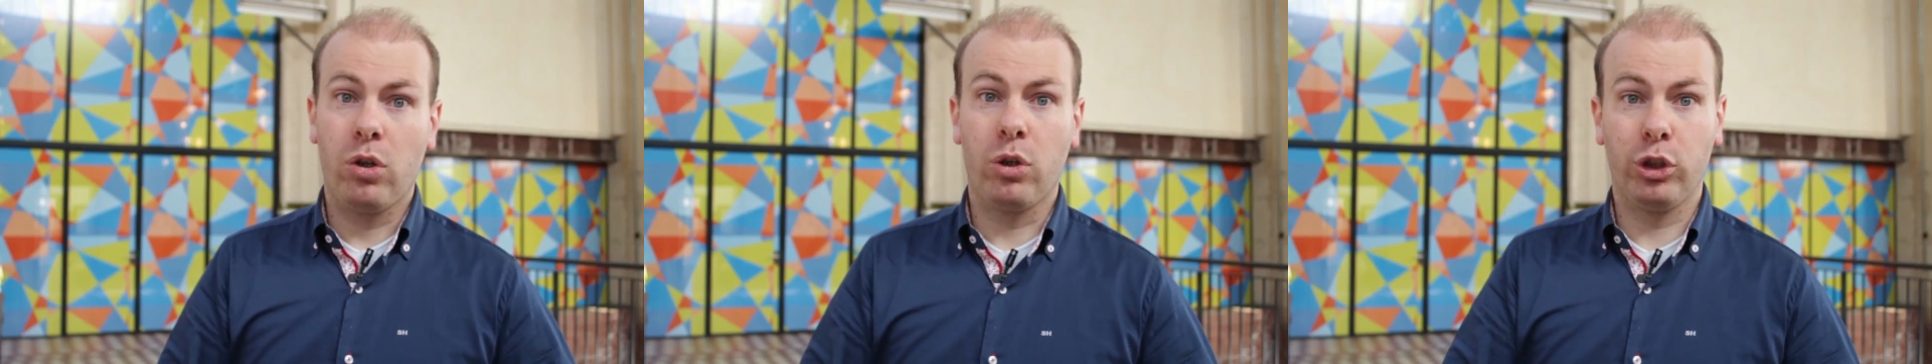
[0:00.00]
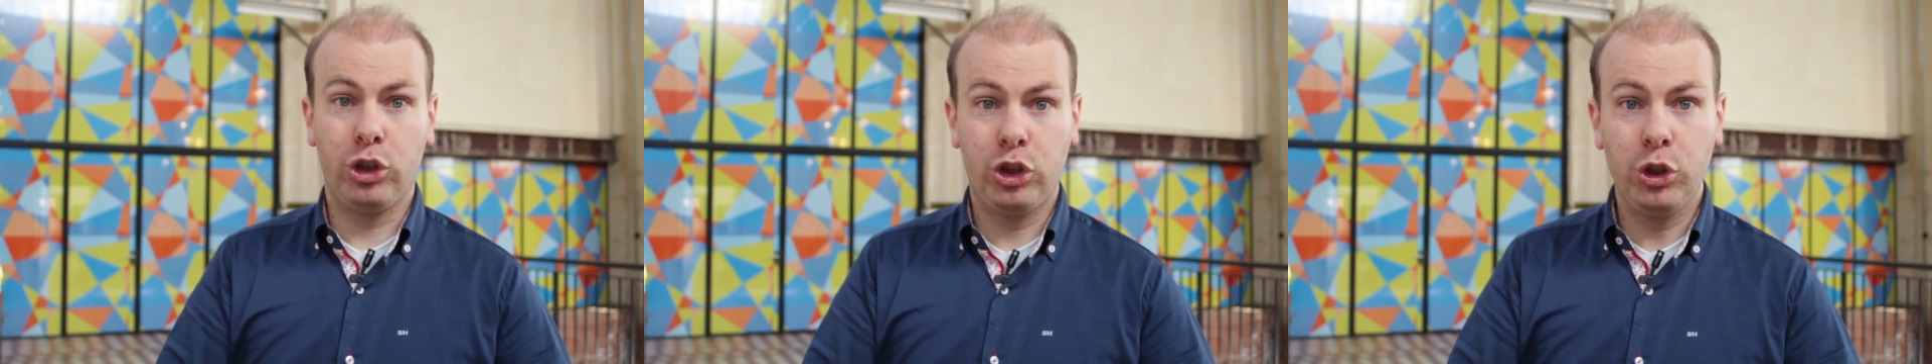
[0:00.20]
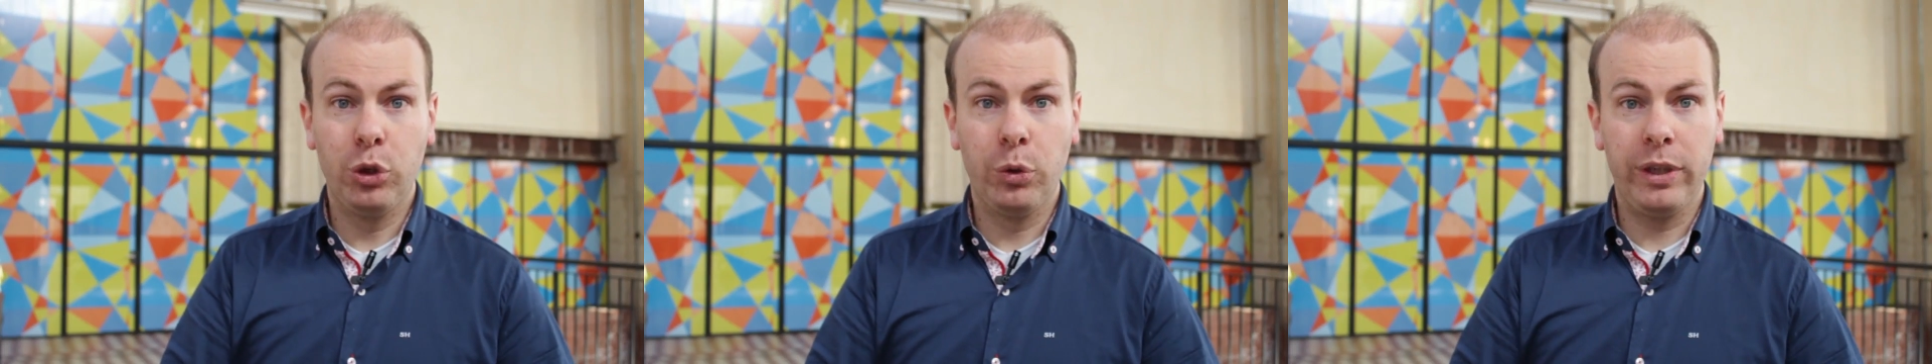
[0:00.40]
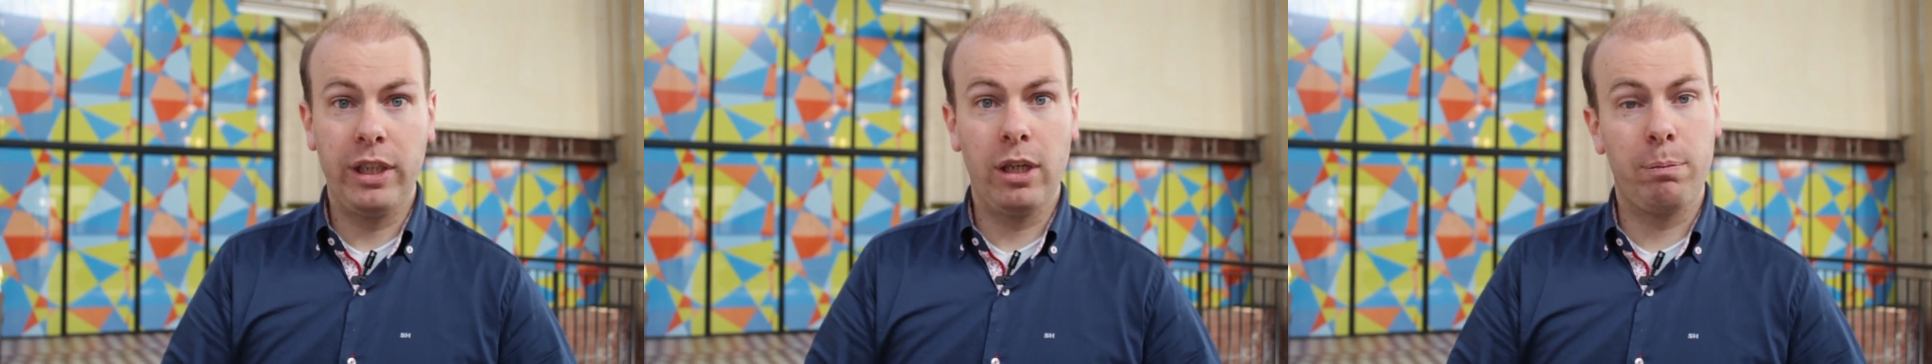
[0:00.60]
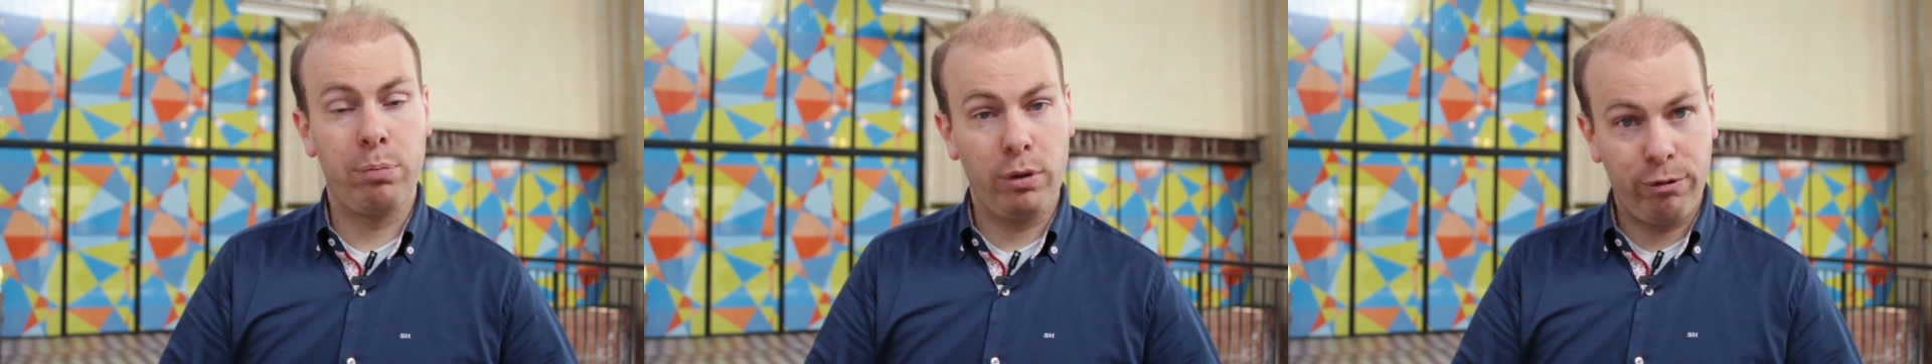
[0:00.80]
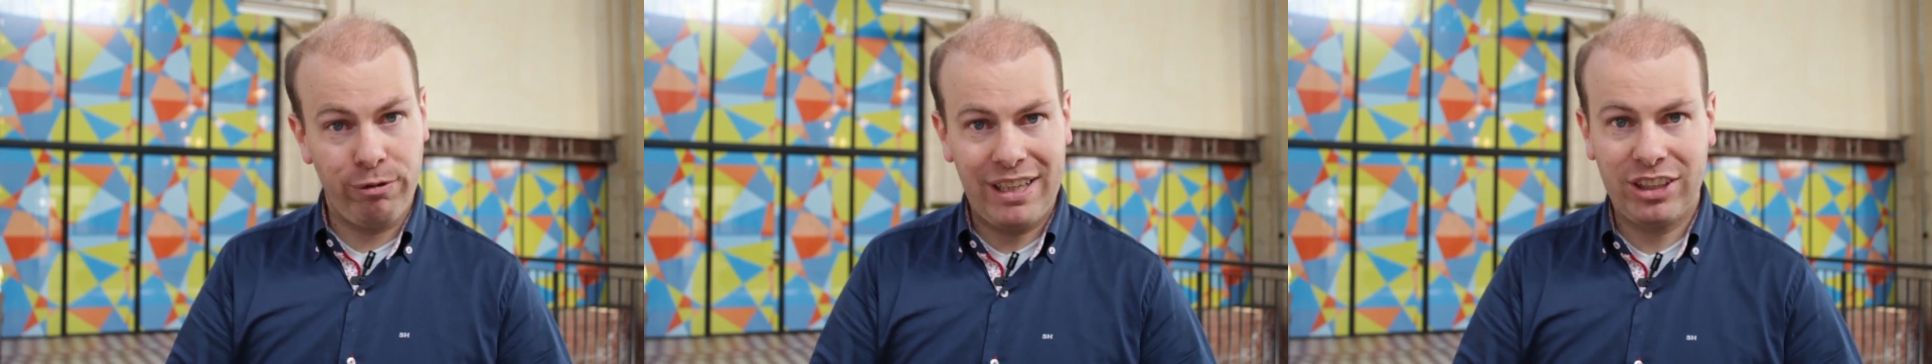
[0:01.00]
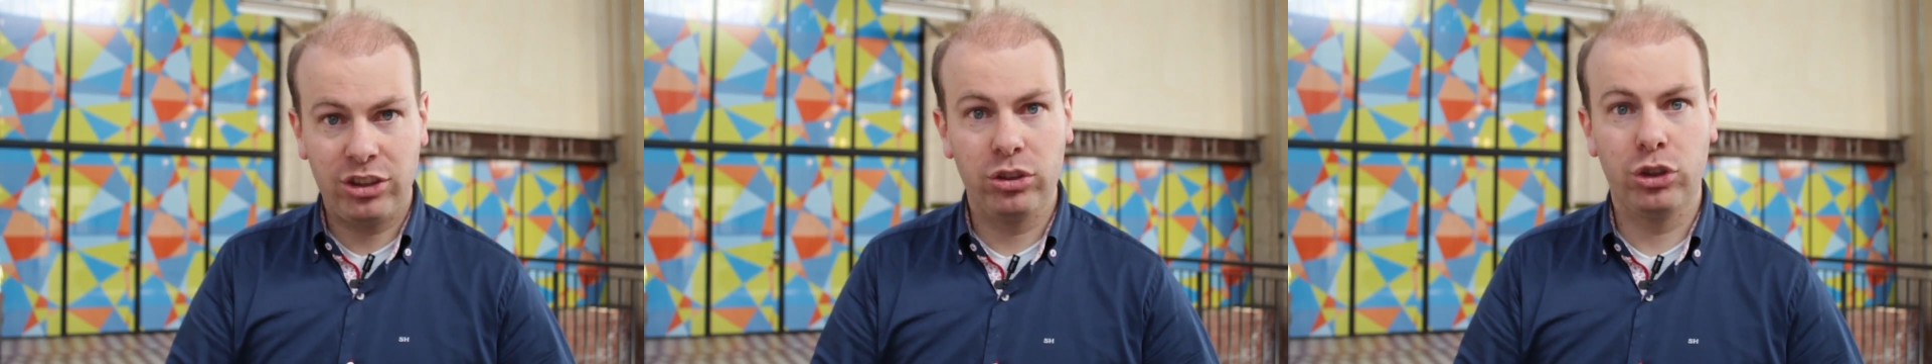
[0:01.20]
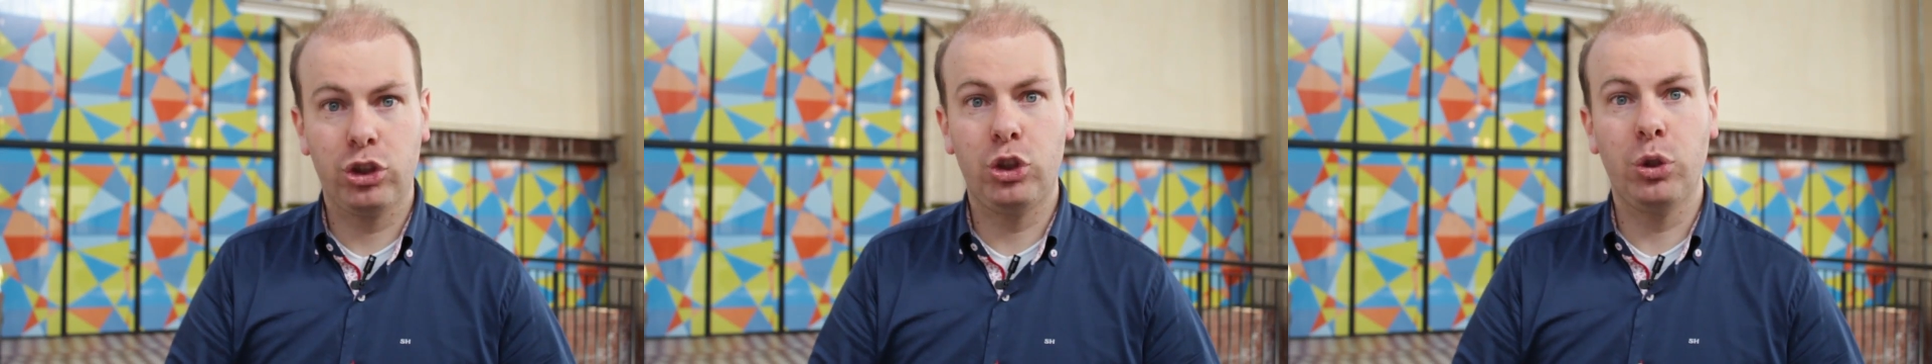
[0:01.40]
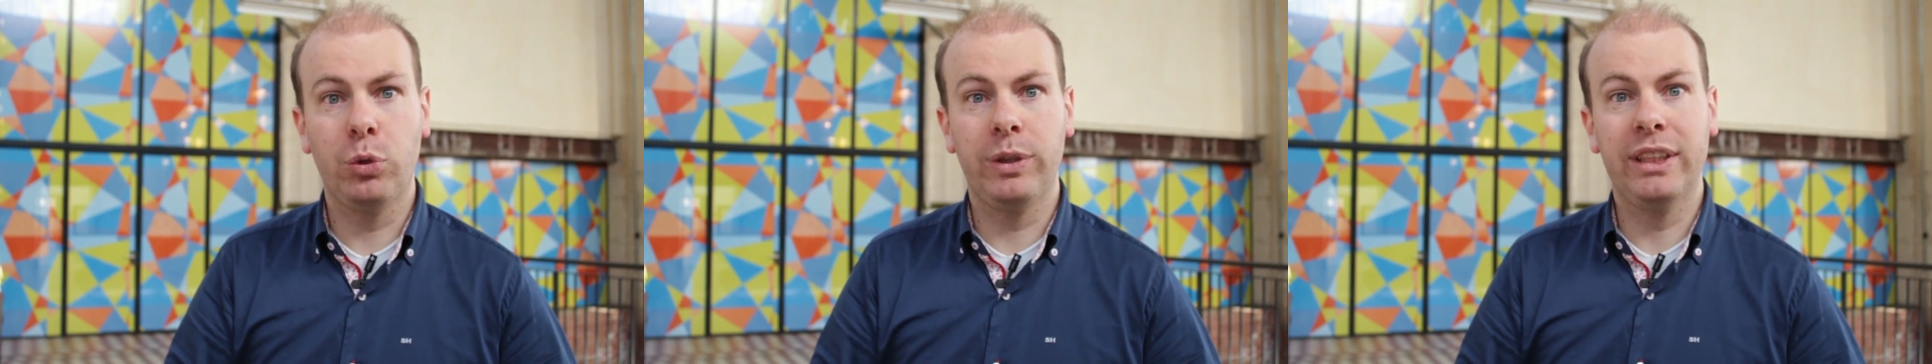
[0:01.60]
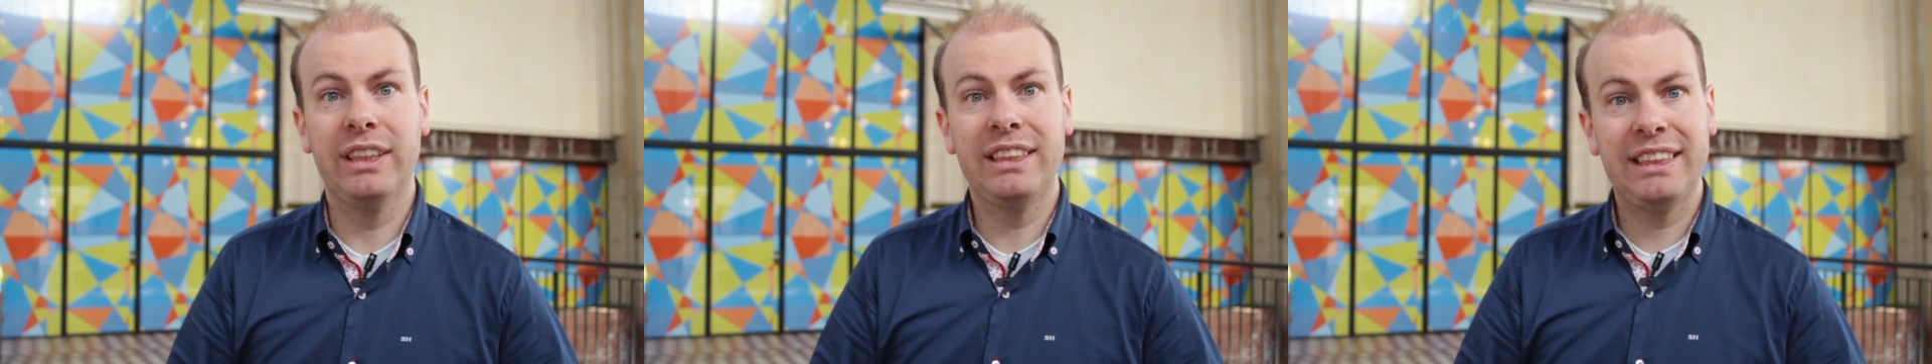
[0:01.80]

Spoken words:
Our jury, a professional jury,